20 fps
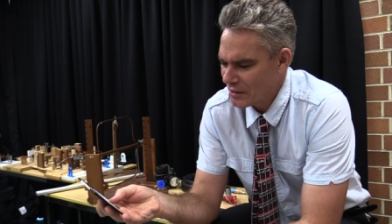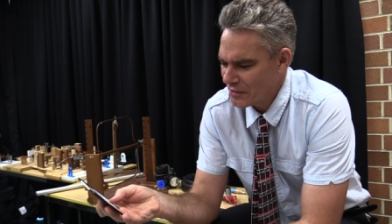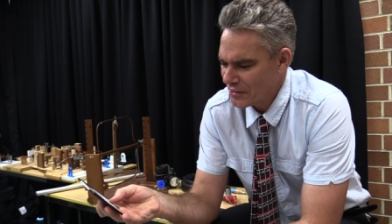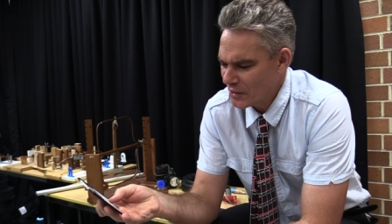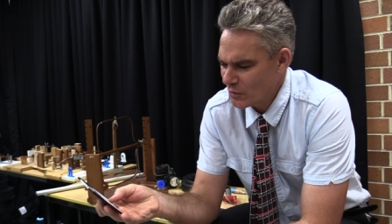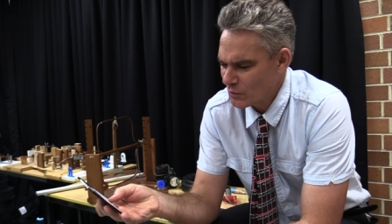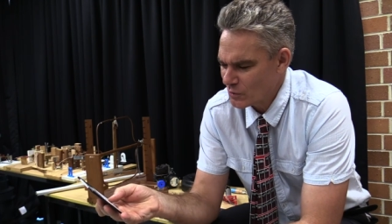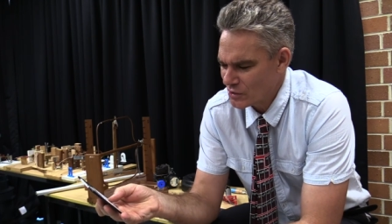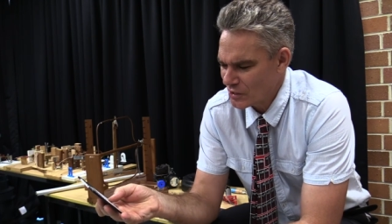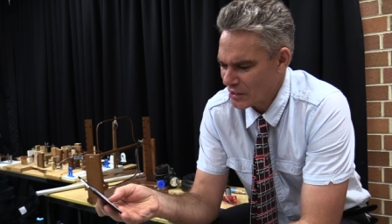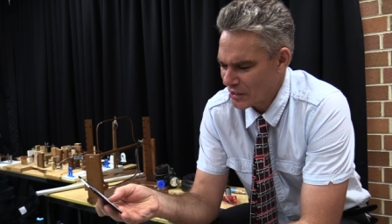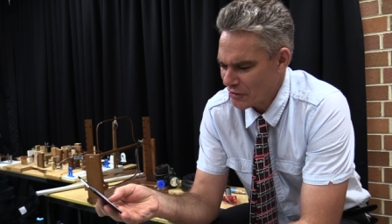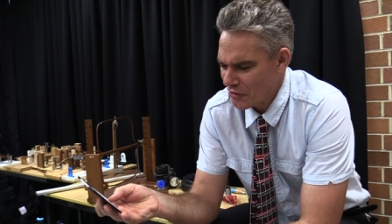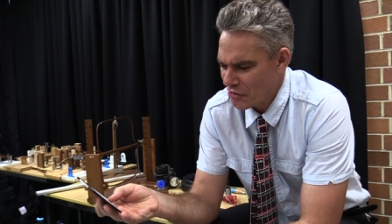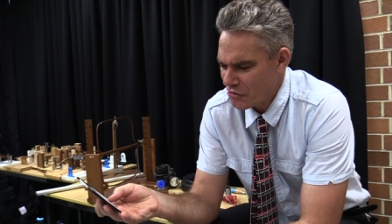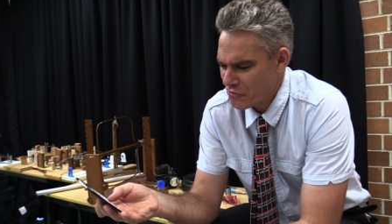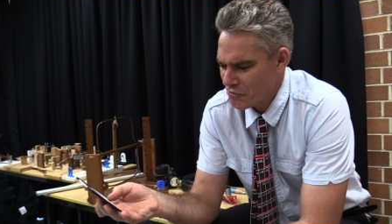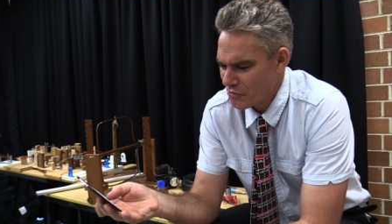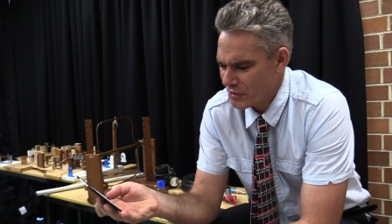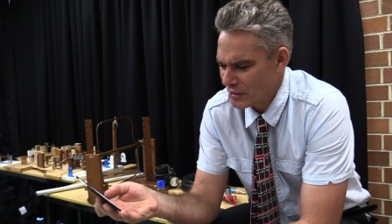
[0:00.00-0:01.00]
I think it was like a
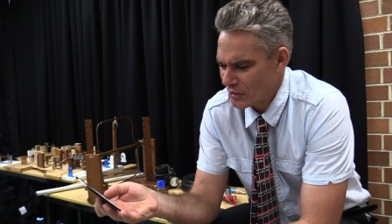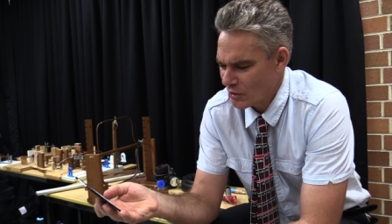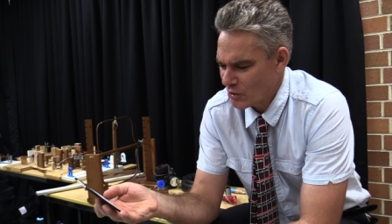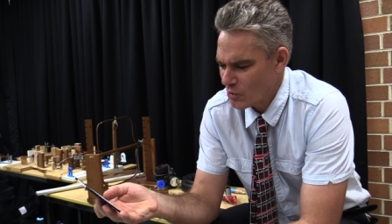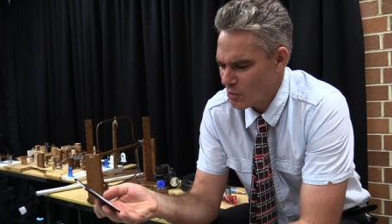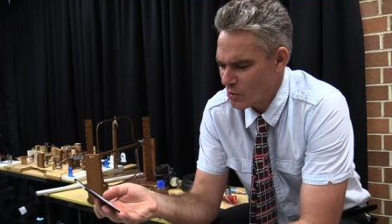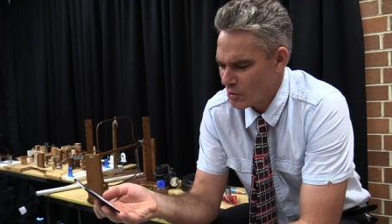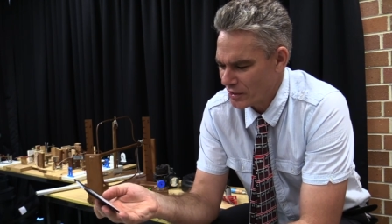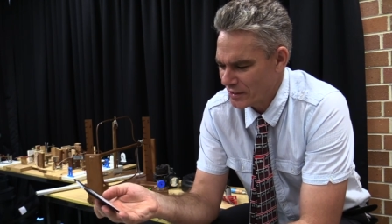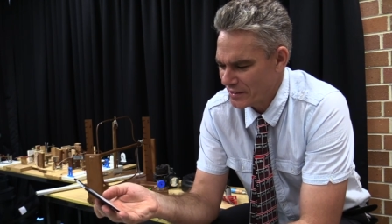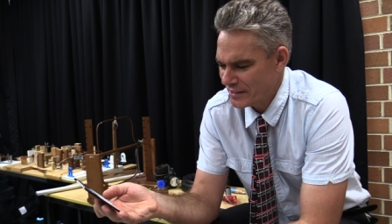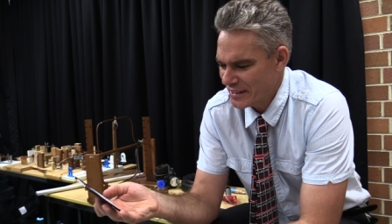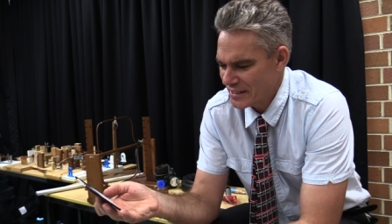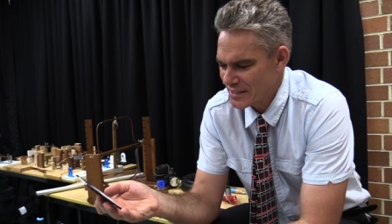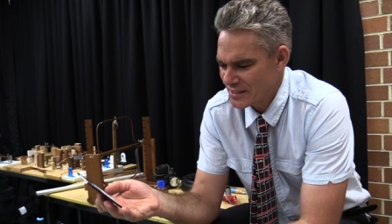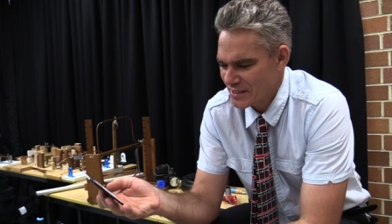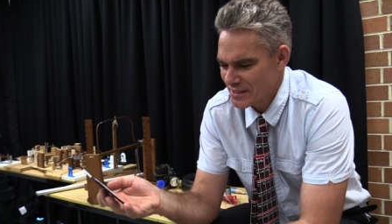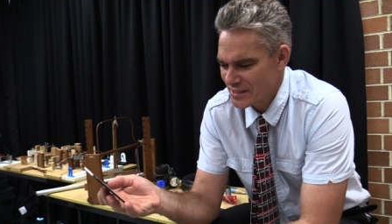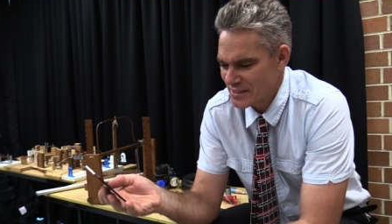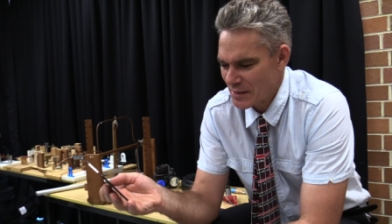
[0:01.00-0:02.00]
three and a quarter
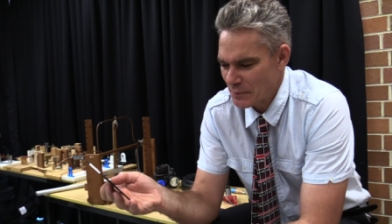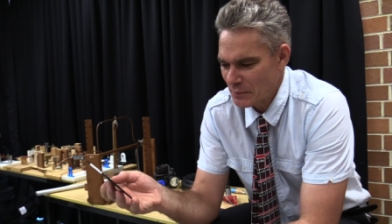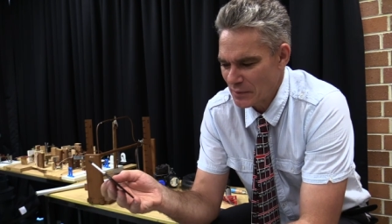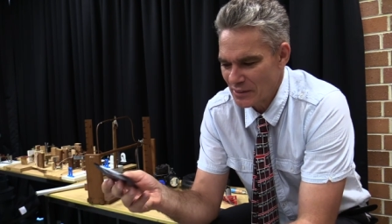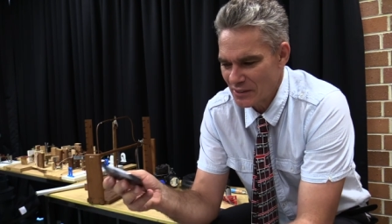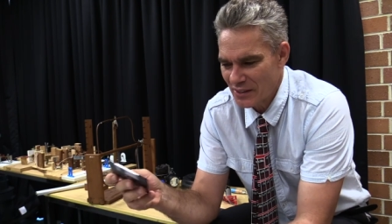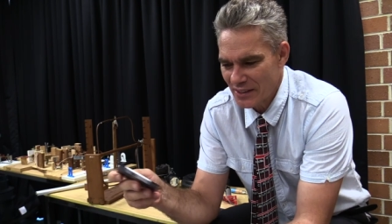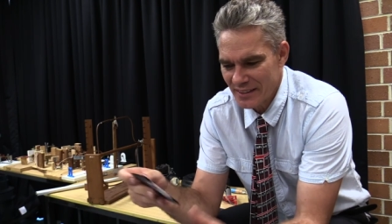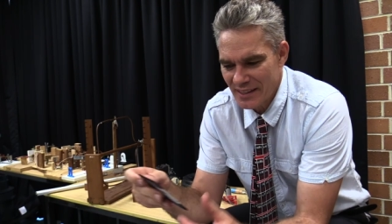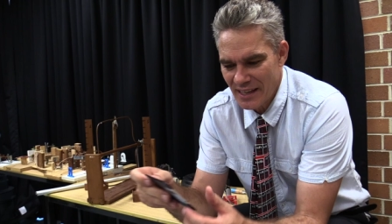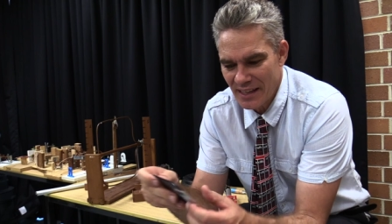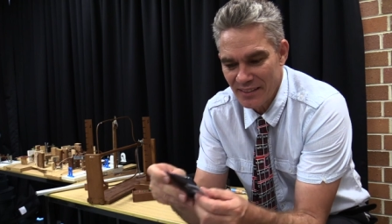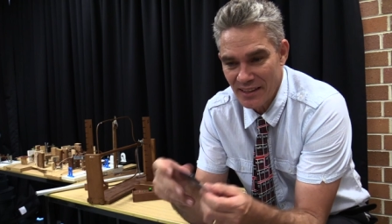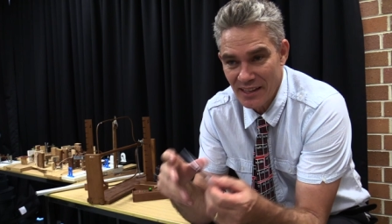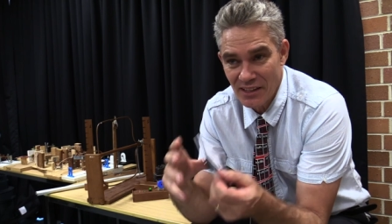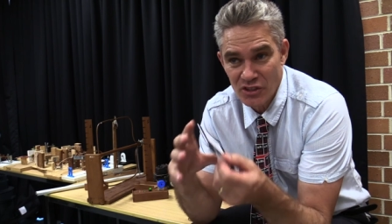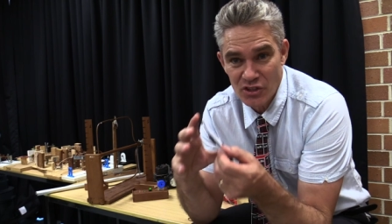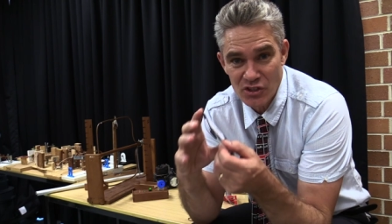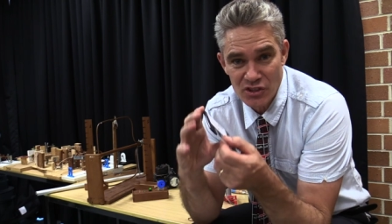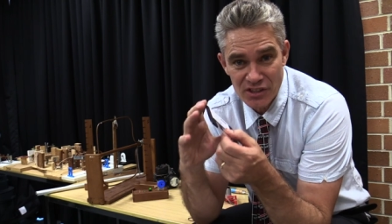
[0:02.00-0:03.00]
disc or something like that
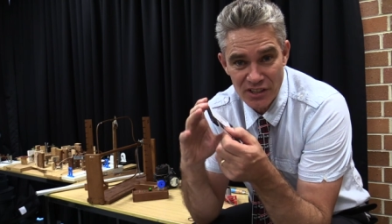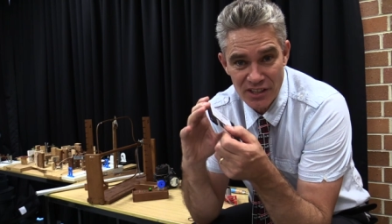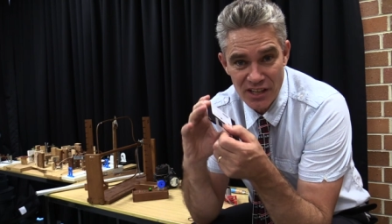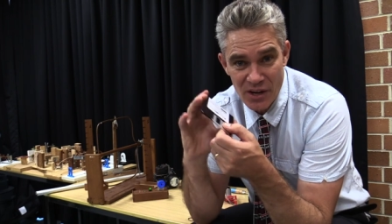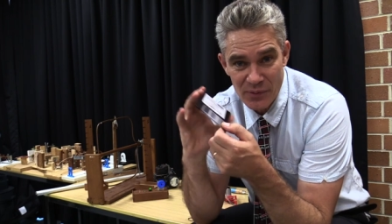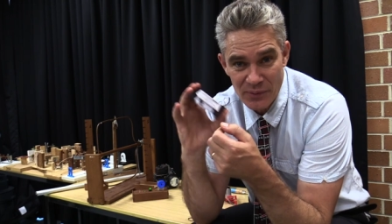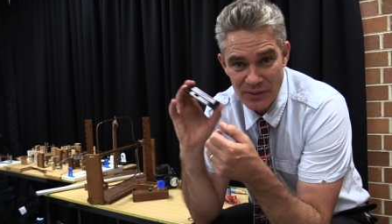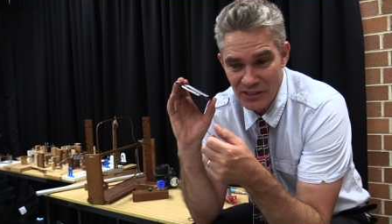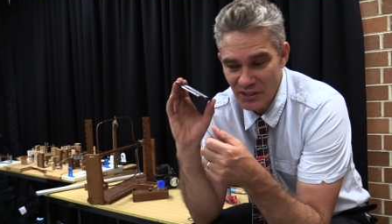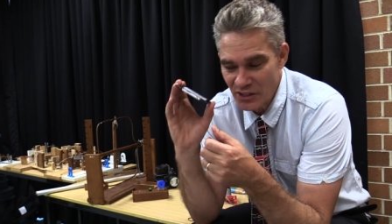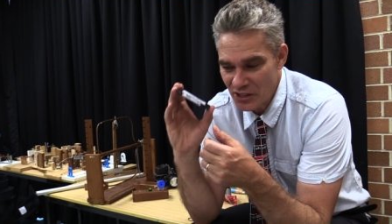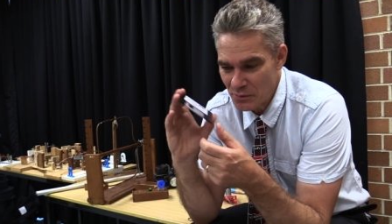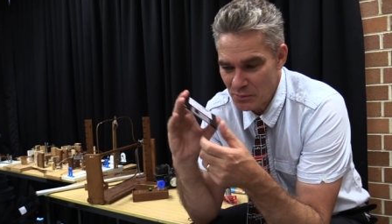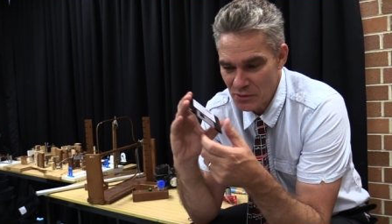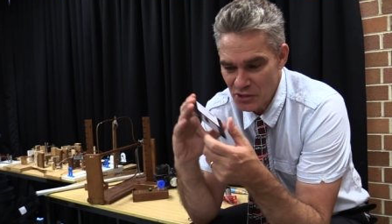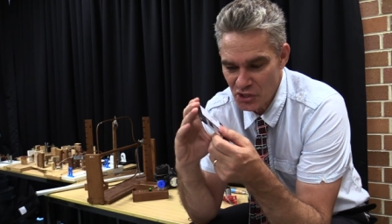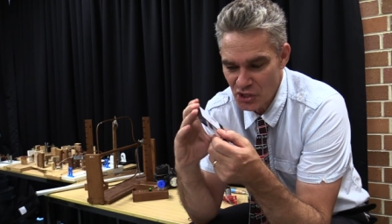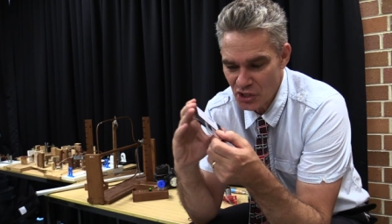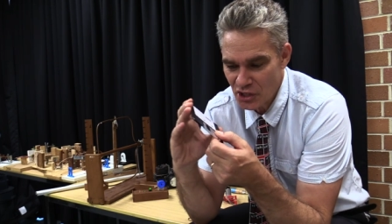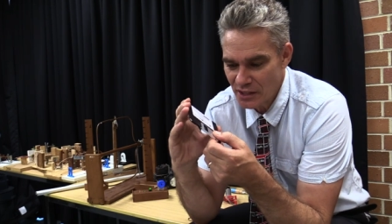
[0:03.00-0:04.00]
that used to go into your
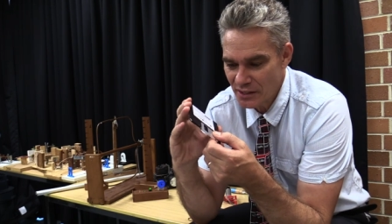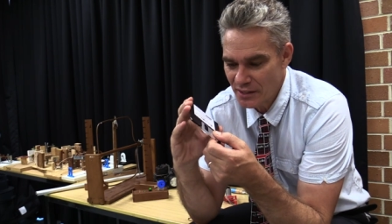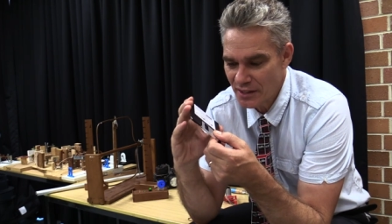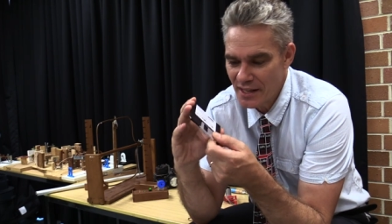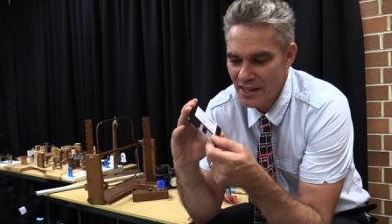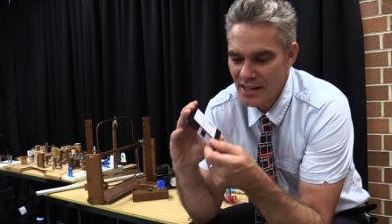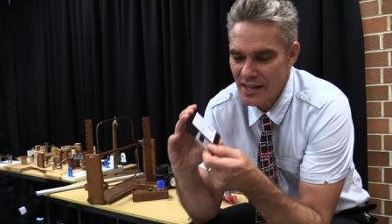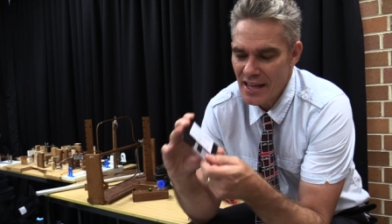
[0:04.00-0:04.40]
machine.